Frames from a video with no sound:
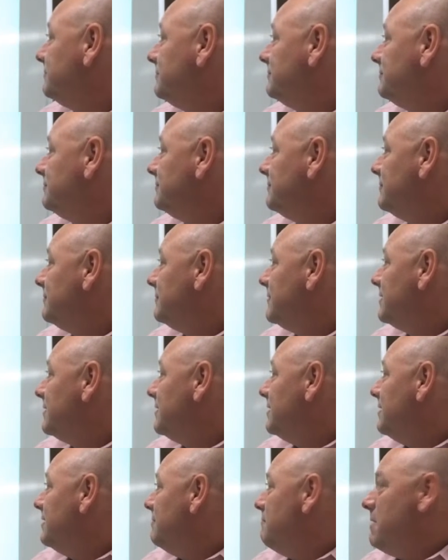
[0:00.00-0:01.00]
name?
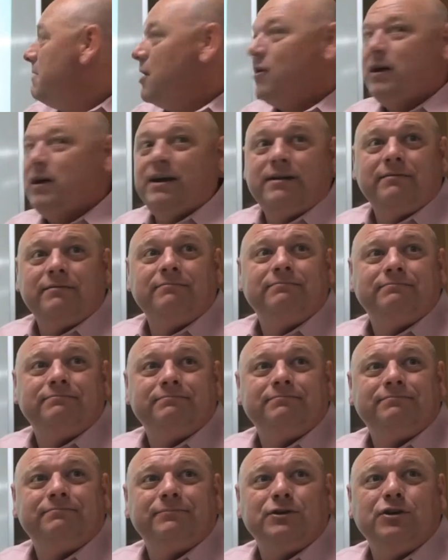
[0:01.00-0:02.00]
Married.
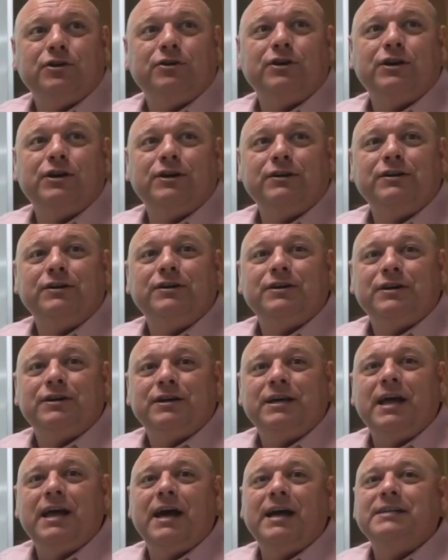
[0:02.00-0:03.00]
You're gonna.
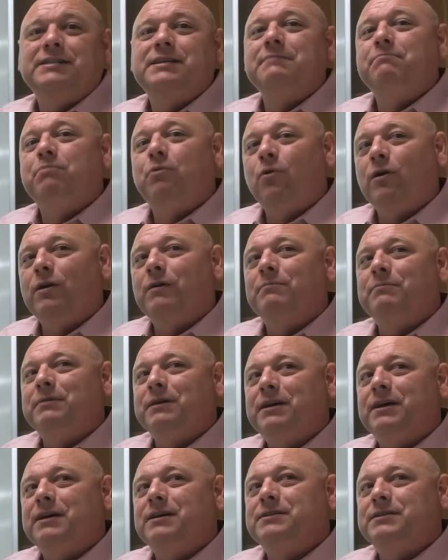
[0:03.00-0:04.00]
Yeah, it's important
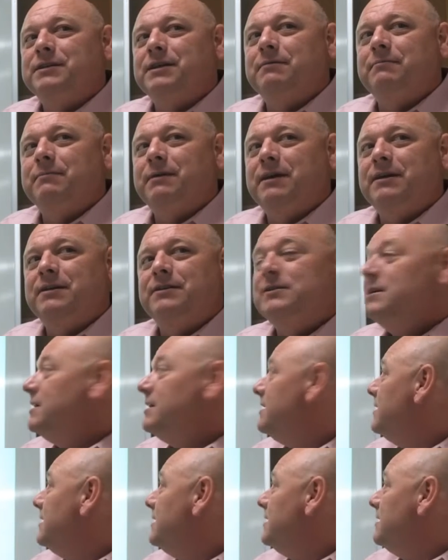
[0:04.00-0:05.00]
because it means
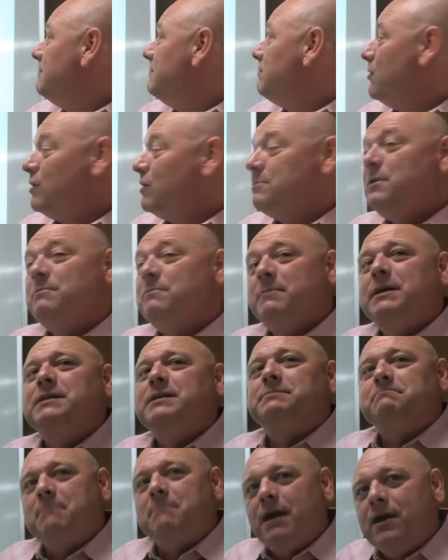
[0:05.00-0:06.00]
Pergamum
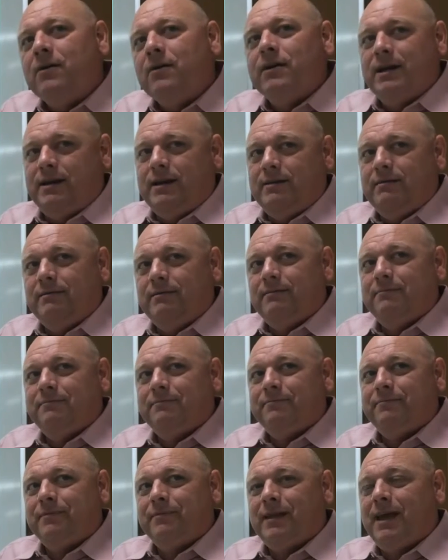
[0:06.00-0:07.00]
means married.
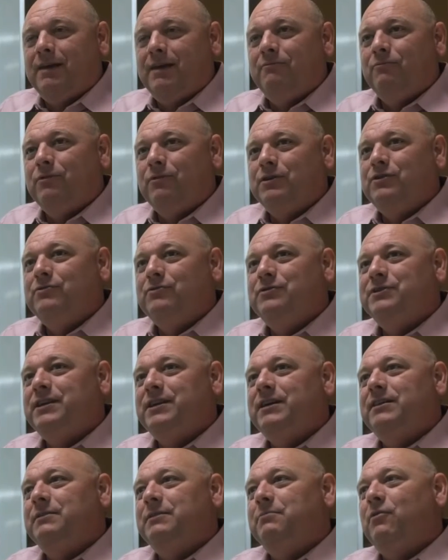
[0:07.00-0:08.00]
And when you
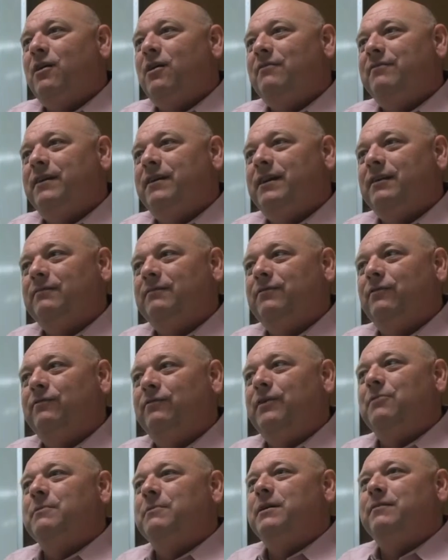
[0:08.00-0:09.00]
see the prophetic
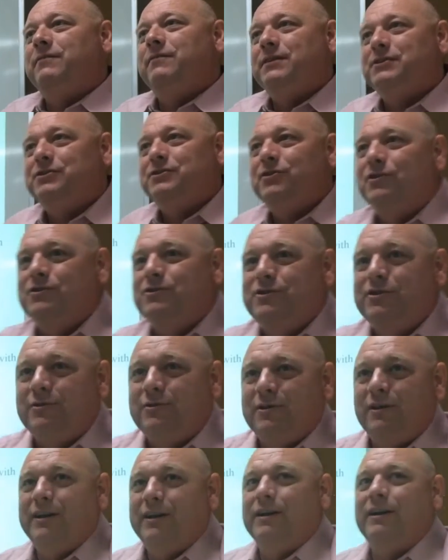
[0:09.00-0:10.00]
fulfillment of this church, you're
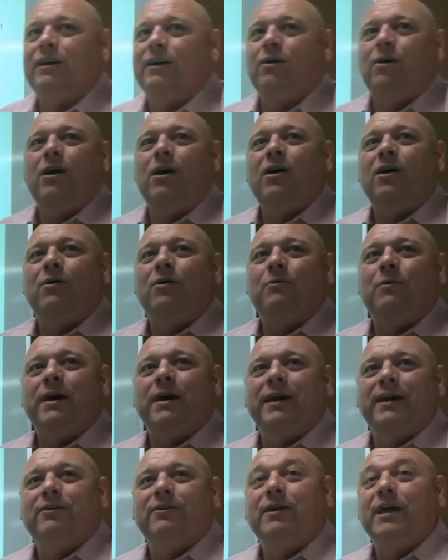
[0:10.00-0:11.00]
really going to go, oh,
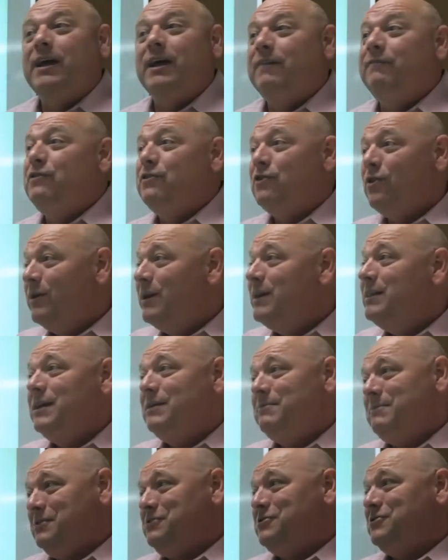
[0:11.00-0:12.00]
wait, okay, if you know
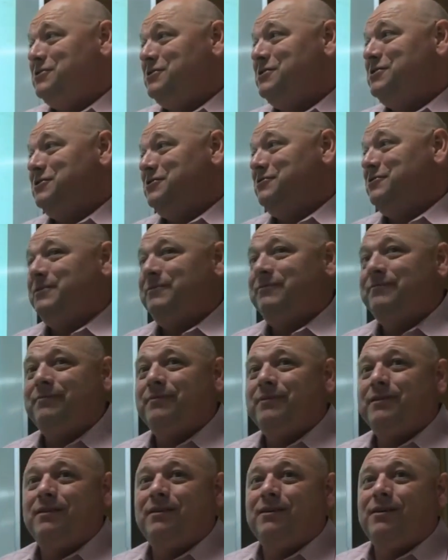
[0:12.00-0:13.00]
anything about church history,
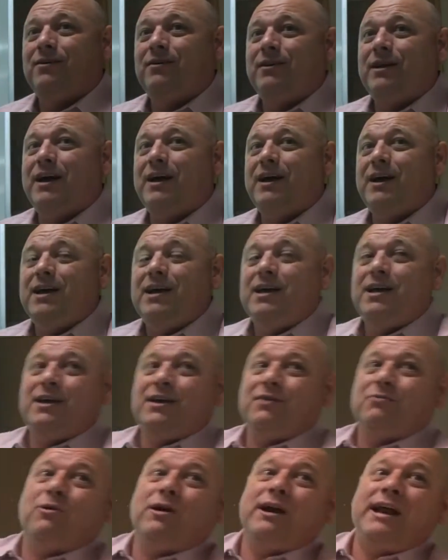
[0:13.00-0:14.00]
okay,
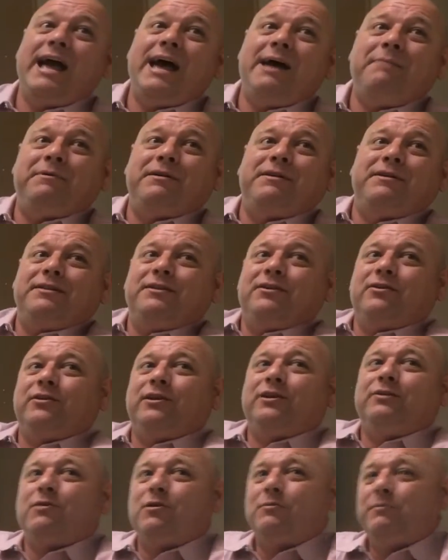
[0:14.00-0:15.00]
what happened in the early